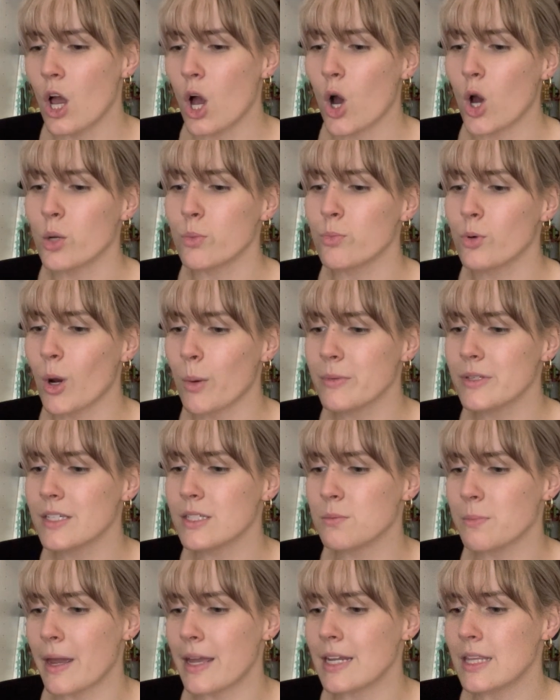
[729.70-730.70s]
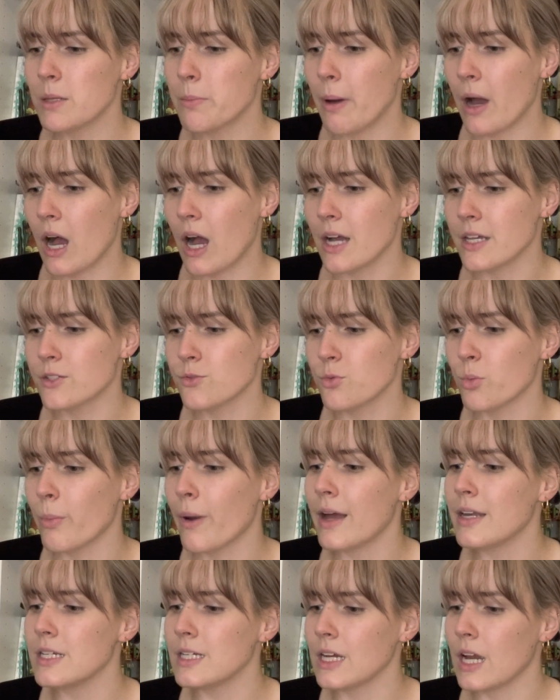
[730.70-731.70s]
on promises made in the past,
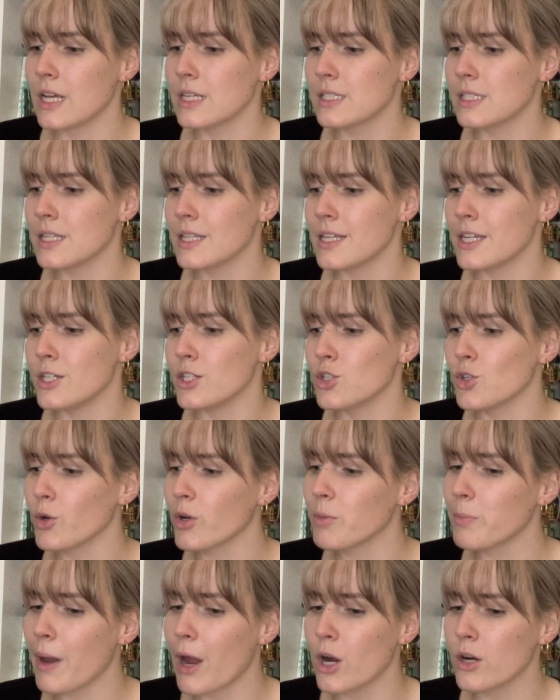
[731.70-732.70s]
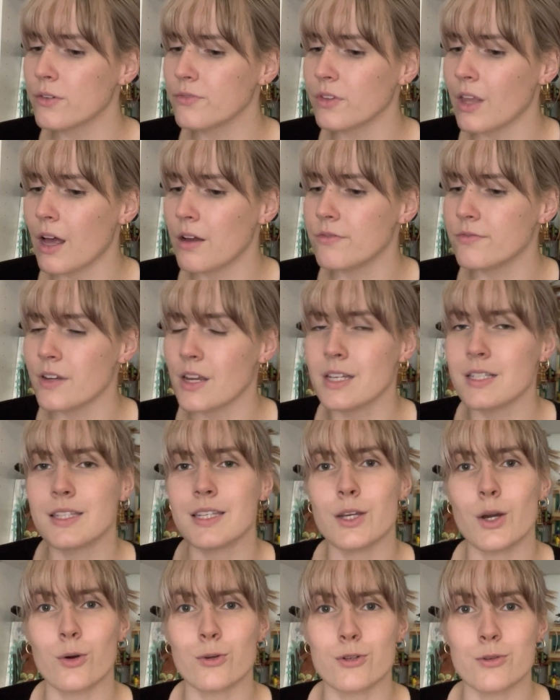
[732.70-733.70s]
reminding us that the enduring power of love is
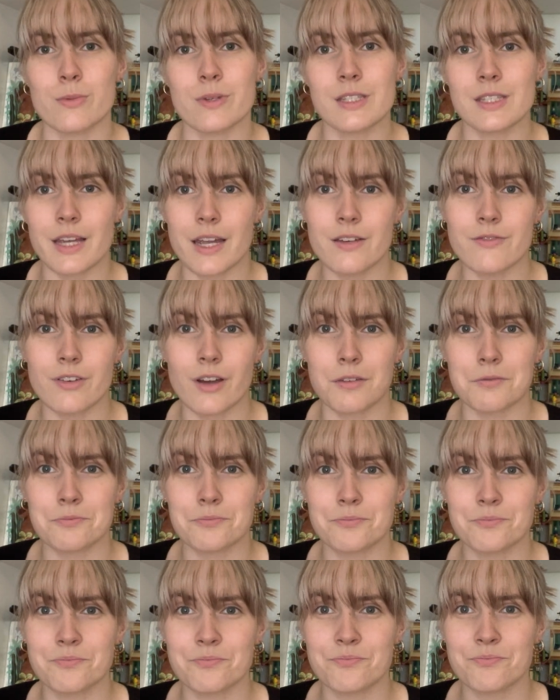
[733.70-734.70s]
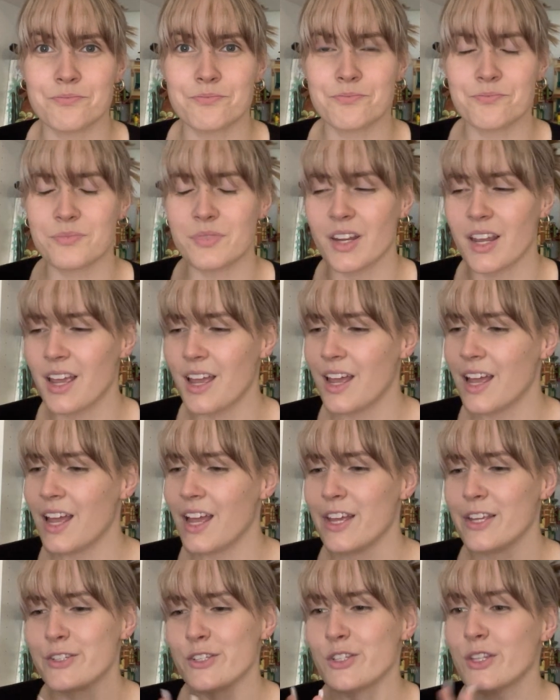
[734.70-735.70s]
the ultimate savior.
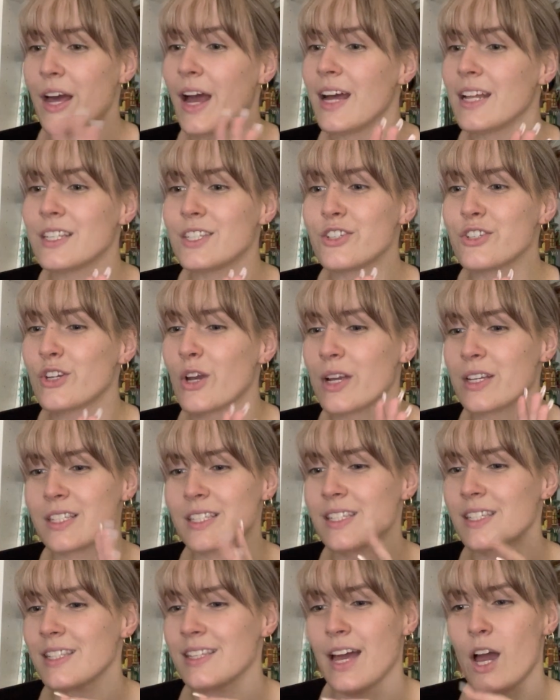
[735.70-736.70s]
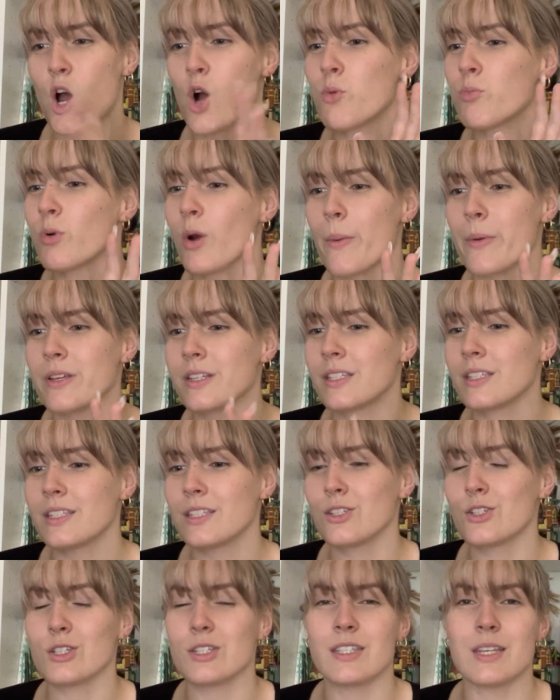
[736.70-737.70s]
So that whole premise
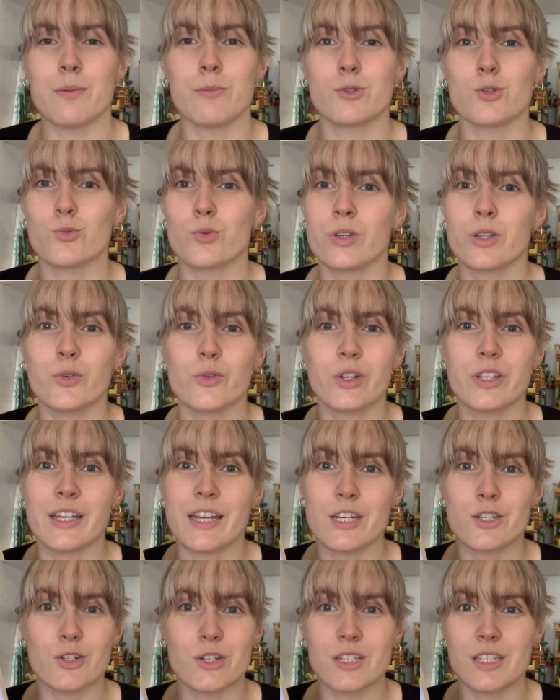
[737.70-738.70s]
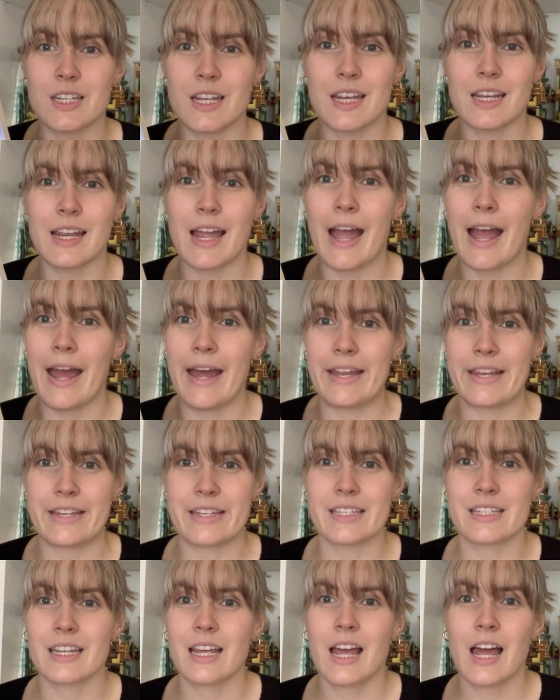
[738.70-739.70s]
just seems really, really interesting.
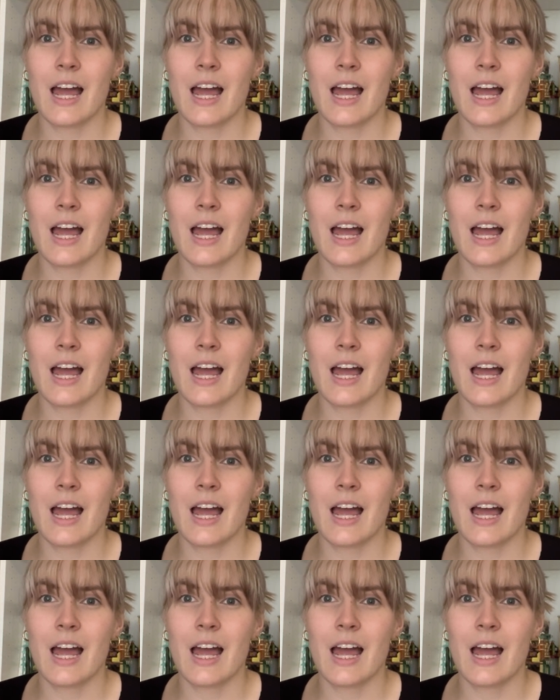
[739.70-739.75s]
And